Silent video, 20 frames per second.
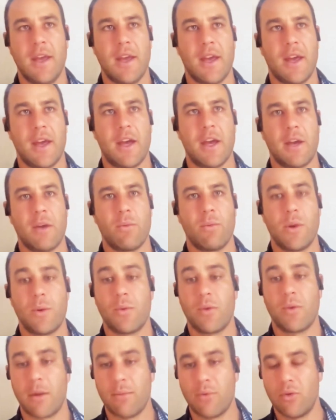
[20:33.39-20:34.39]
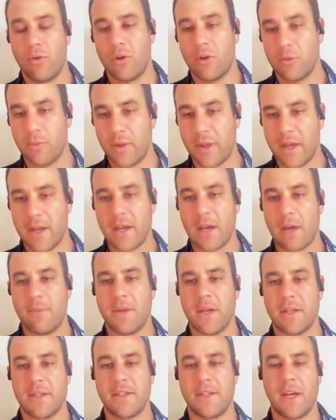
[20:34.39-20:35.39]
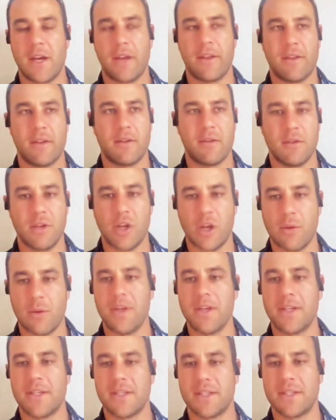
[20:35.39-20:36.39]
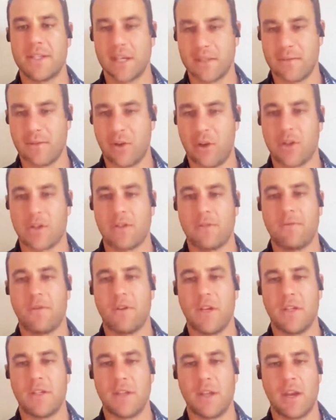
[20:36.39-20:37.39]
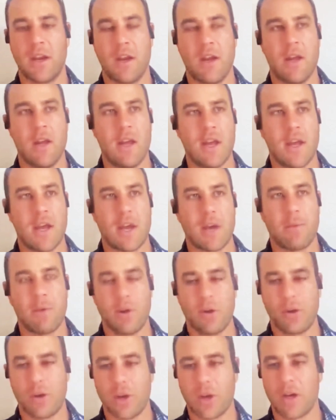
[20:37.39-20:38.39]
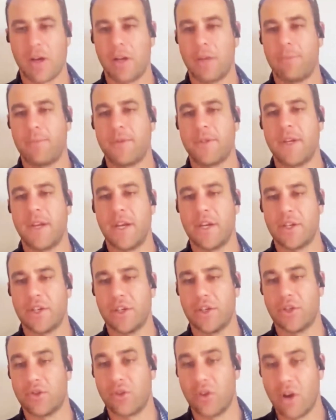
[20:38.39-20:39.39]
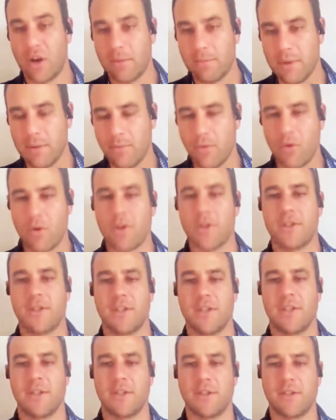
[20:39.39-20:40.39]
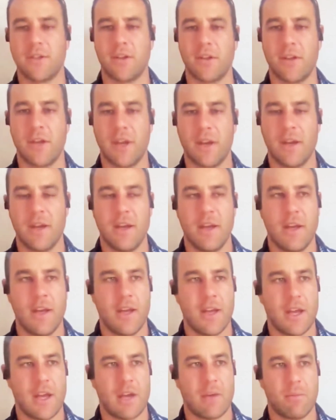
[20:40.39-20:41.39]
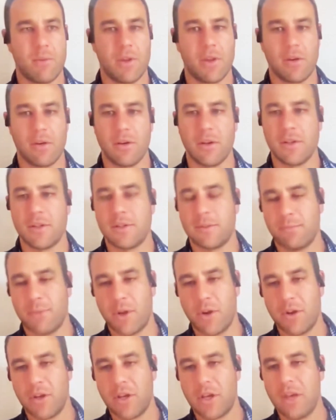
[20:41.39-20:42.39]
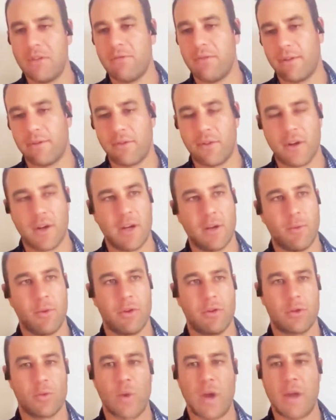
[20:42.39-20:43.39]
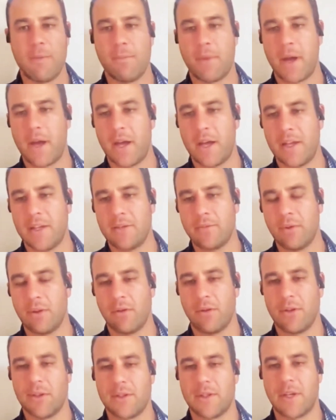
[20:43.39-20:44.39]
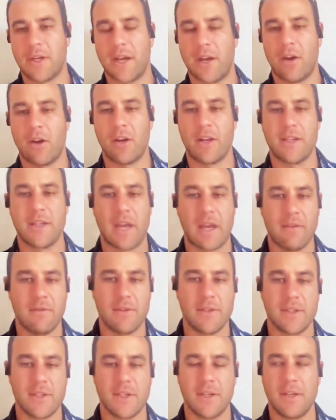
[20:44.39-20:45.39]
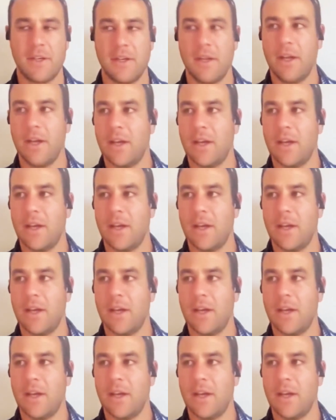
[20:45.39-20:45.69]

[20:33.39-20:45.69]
When we're up north, when they come down south, and we discuss philosophies and we look at clips and actually try and be more consistent so that whether it's Keith refereeing, whether it's Wayne Barnes, whether it's Holly Davidson,